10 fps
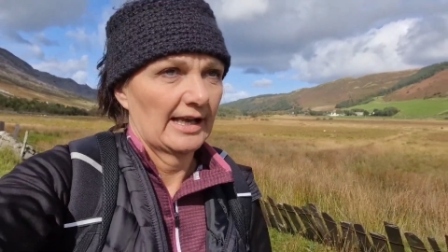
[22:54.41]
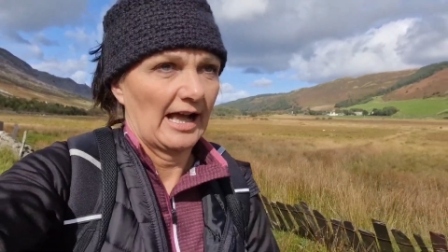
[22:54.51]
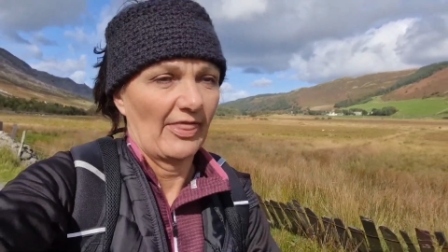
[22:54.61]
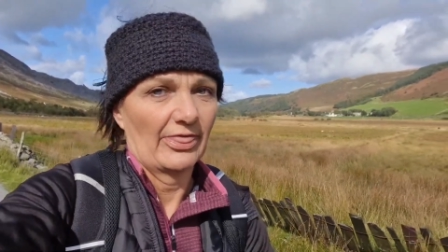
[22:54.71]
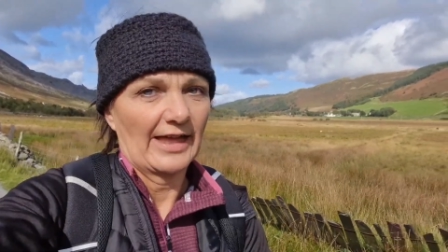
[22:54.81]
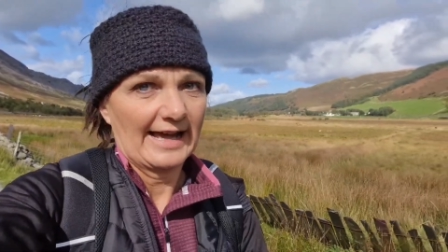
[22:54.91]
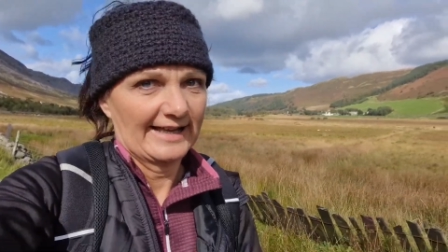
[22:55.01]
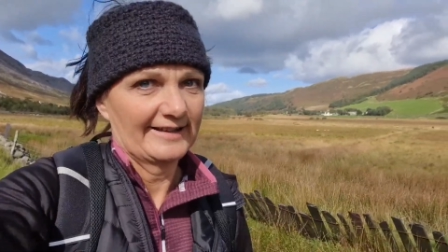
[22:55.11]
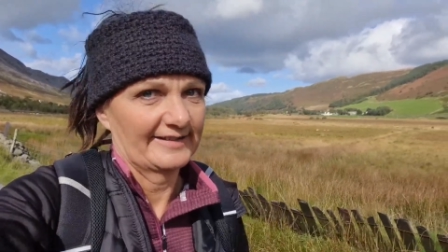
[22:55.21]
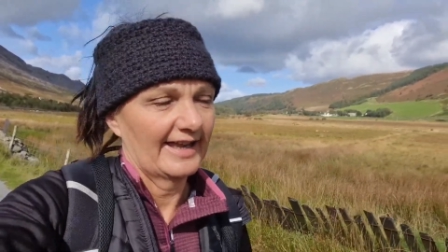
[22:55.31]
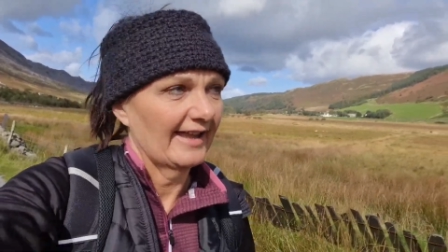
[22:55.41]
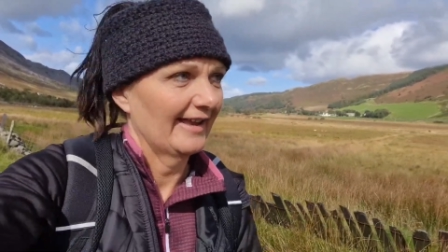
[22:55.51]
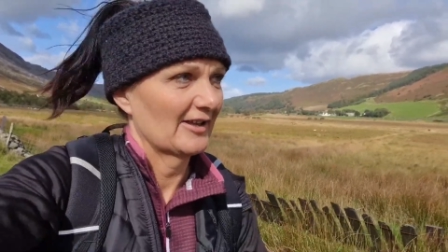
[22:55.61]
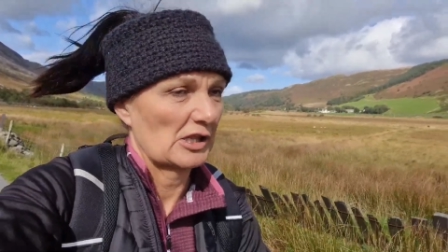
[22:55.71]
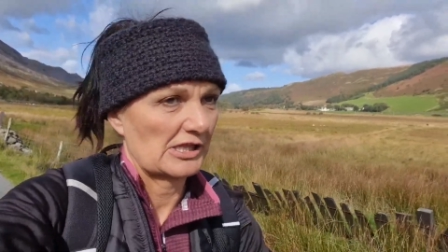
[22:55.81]
and that is
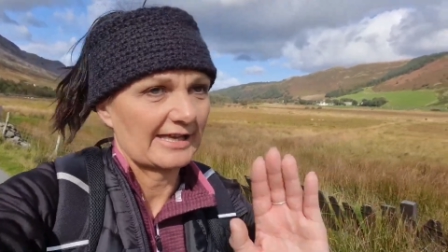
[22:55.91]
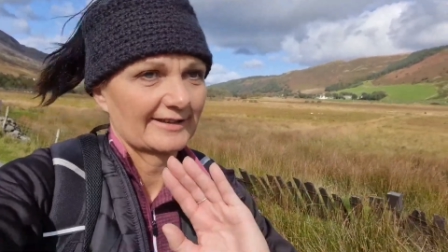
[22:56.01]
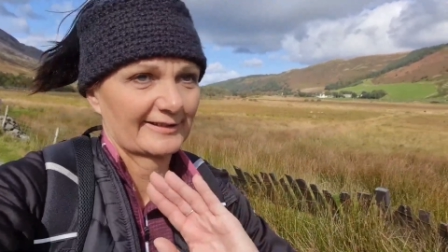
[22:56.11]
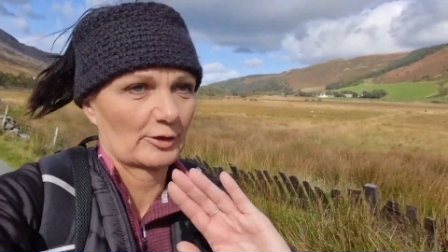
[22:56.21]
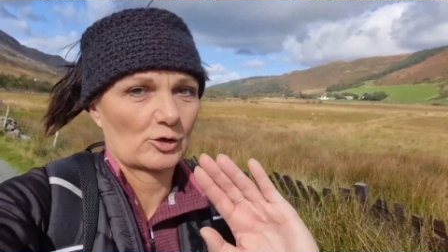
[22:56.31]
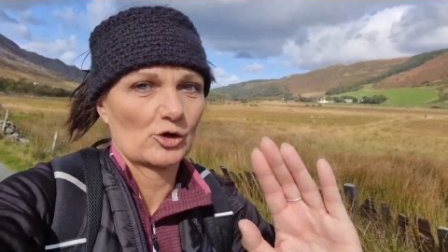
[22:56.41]
it. She is